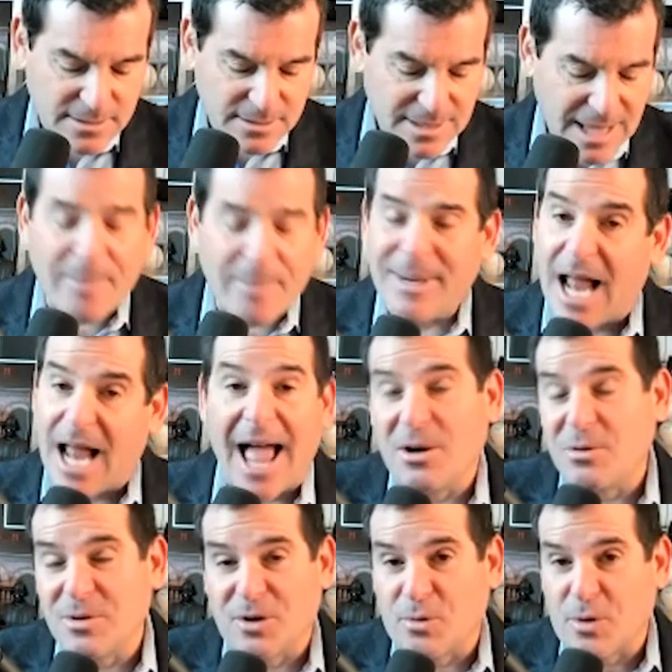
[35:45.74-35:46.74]
I mean, I
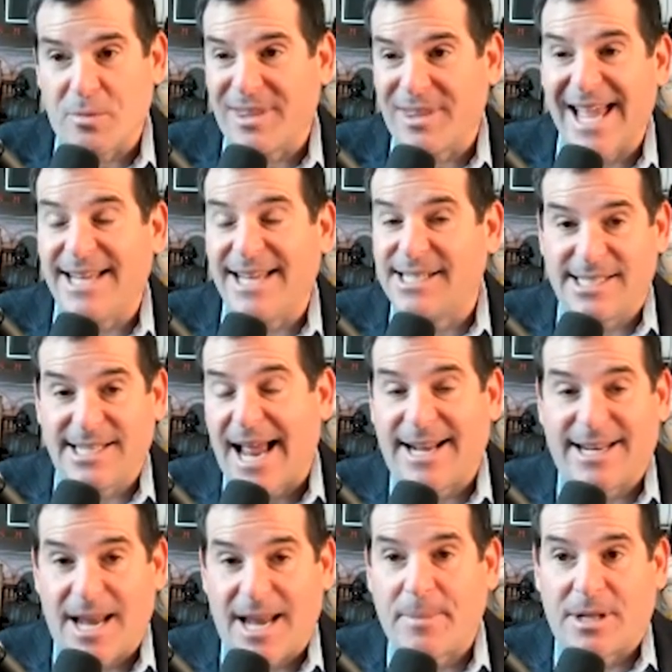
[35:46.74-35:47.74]
don't agree with hazing
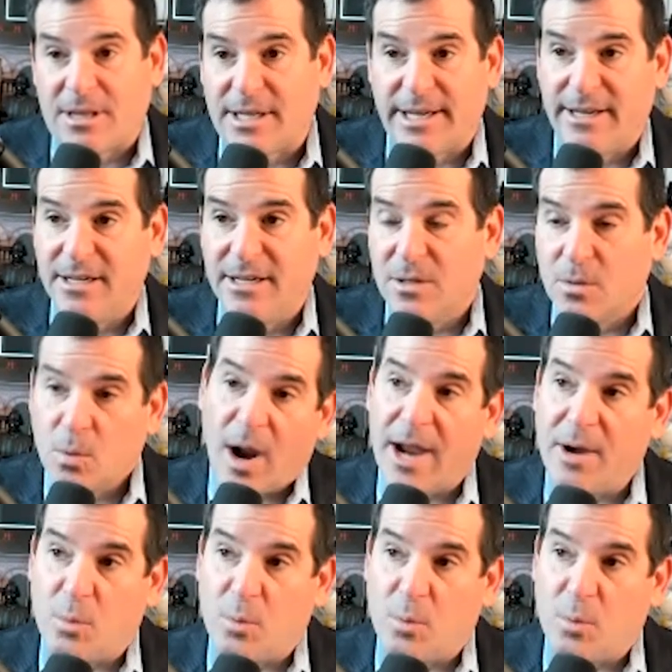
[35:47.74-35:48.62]
academically, right?